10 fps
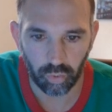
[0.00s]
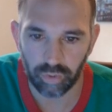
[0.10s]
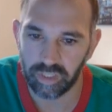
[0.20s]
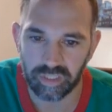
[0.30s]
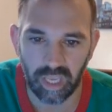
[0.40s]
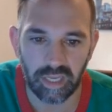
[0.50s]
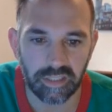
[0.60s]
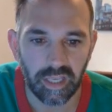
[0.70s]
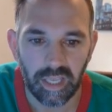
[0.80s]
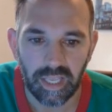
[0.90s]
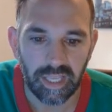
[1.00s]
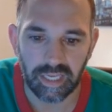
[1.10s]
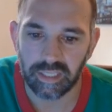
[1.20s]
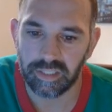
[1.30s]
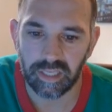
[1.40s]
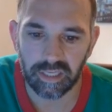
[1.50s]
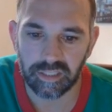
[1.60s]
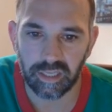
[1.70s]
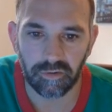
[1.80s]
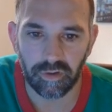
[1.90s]
So in this case, here's the
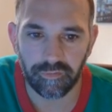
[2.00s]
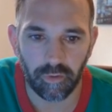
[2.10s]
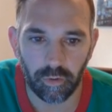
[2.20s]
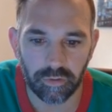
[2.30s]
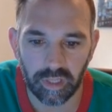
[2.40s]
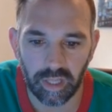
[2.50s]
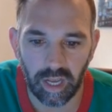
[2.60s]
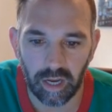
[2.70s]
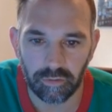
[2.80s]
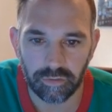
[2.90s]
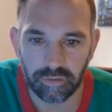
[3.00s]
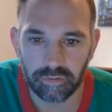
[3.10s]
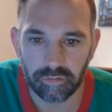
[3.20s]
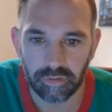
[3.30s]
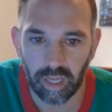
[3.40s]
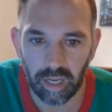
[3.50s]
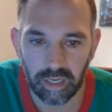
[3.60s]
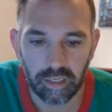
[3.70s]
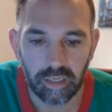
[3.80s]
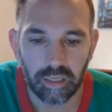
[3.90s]
exterior photos of the house.
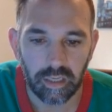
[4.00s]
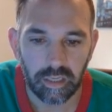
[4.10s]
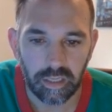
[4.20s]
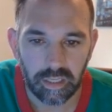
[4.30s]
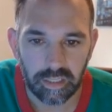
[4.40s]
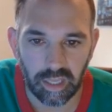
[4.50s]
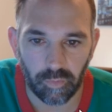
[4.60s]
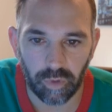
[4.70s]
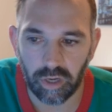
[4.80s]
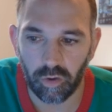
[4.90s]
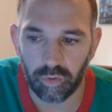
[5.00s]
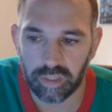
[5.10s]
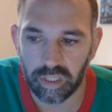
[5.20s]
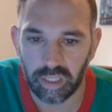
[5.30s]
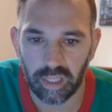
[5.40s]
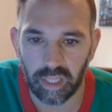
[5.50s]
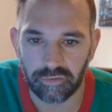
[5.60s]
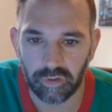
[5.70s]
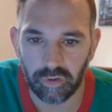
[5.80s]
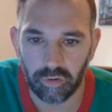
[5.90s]
Okay. Then we go into the
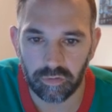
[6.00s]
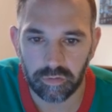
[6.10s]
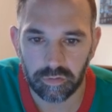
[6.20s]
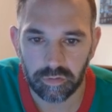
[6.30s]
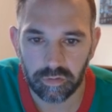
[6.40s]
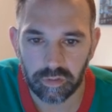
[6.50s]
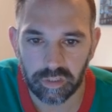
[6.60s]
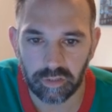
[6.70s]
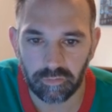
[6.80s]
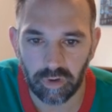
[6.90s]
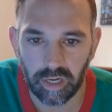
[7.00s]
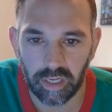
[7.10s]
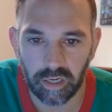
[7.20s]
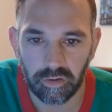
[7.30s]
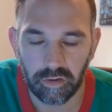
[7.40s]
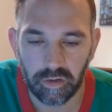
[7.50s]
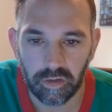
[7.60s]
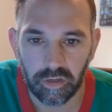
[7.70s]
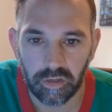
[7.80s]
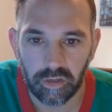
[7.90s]
electrical. See right here?
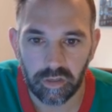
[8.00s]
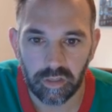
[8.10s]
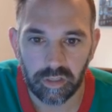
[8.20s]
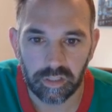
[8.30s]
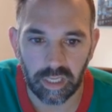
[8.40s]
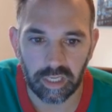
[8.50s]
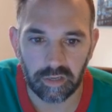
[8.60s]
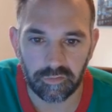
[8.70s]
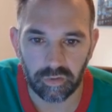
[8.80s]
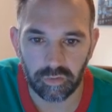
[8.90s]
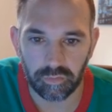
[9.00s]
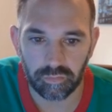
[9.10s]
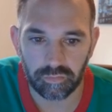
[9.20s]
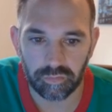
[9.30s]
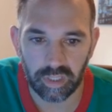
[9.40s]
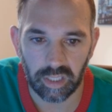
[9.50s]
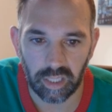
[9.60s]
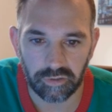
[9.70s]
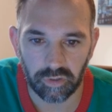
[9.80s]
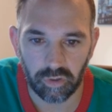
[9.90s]
They give you the
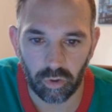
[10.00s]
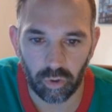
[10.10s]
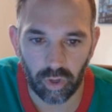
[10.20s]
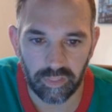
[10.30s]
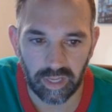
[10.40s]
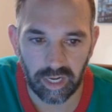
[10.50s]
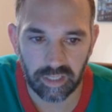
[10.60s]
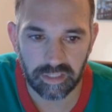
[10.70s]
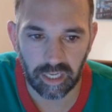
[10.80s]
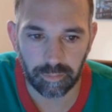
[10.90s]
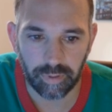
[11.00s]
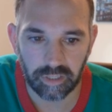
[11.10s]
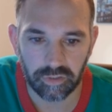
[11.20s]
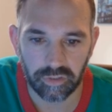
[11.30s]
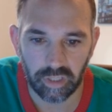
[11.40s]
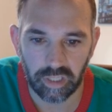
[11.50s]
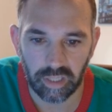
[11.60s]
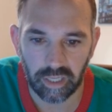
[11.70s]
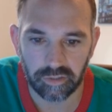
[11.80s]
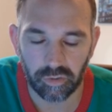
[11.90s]
electrical and they got to take pictures of the
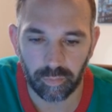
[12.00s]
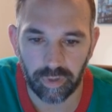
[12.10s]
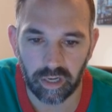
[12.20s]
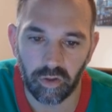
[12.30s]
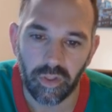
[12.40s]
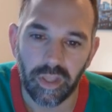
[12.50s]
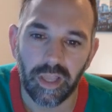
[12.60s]
electrical panel.